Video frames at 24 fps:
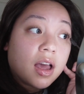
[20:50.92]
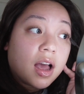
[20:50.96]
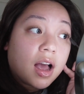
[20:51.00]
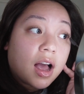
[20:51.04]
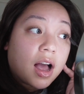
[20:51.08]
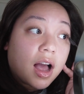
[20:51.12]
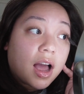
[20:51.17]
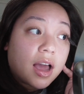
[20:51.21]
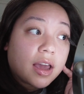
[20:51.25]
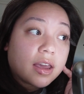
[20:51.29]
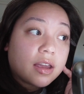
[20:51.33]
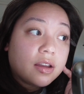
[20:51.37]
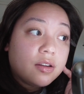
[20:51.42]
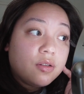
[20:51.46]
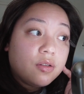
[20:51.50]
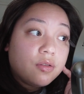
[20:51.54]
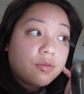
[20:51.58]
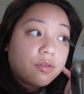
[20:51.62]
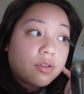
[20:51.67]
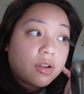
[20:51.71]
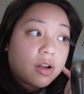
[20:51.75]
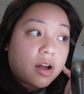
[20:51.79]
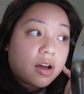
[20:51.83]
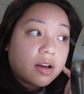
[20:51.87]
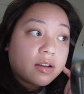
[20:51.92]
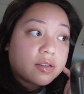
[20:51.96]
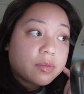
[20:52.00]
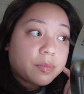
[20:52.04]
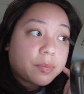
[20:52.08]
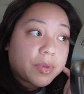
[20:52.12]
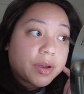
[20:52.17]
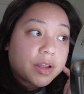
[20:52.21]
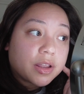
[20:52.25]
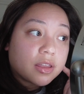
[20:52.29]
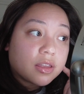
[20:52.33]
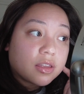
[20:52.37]
I could do vlogs,
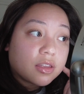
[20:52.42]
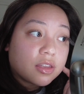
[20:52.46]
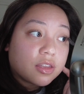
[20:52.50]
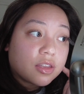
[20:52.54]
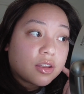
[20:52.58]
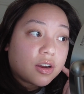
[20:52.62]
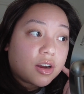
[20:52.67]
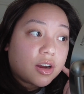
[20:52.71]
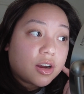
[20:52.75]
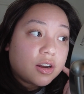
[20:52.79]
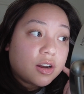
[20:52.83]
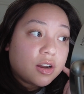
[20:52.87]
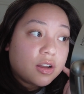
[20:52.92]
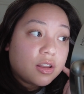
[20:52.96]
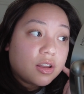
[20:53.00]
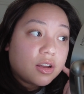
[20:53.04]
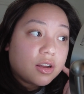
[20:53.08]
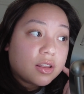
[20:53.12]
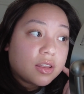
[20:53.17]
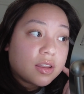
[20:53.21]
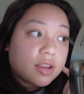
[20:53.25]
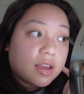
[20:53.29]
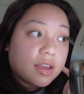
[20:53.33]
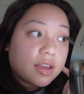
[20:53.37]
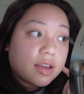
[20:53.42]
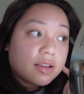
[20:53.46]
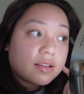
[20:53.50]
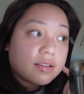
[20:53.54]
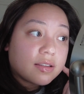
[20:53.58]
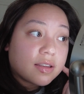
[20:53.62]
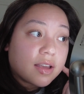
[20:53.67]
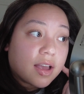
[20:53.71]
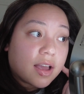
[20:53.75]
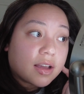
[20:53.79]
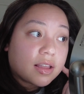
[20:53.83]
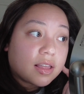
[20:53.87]
but they're gonna look
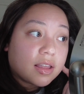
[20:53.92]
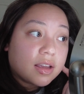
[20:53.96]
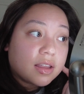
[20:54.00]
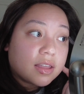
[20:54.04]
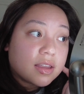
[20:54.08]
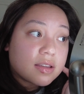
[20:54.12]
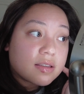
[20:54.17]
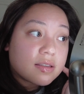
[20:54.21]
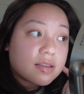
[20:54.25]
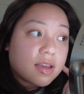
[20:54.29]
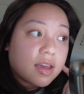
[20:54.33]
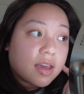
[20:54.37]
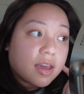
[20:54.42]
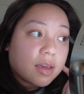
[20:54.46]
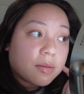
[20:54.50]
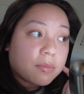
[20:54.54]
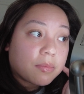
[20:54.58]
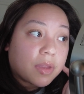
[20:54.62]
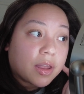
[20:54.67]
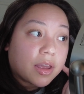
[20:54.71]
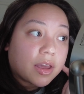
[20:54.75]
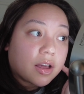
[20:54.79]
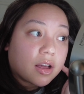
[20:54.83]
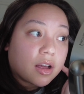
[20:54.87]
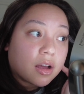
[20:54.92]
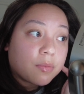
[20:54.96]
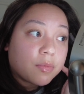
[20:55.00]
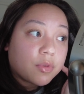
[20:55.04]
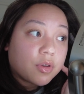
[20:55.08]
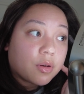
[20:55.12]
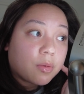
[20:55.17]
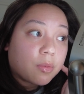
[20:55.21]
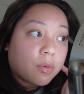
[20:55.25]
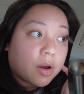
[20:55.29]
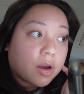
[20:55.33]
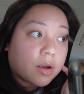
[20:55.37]
exactly the same. Like, come to
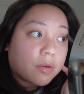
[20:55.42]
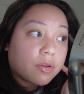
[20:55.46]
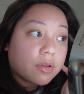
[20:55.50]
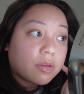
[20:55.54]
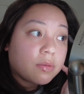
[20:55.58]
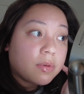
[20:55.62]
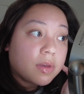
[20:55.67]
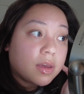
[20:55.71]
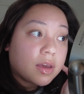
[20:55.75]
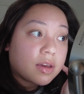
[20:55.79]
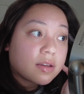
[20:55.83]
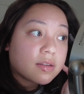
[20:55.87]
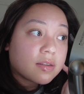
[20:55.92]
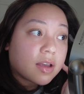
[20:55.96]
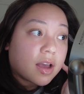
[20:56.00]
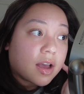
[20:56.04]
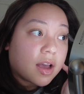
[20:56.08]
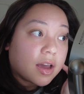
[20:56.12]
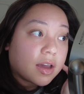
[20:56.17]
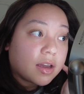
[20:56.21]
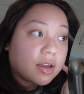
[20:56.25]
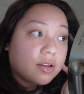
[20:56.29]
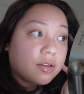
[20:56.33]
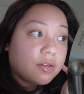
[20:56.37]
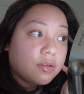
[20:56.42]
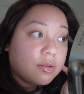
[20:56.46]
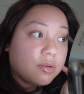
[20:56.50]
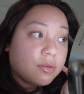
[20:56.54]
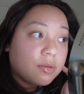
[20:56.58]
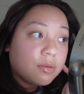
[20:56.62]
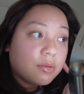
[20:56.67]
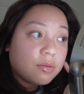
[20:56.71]
work with me, because I do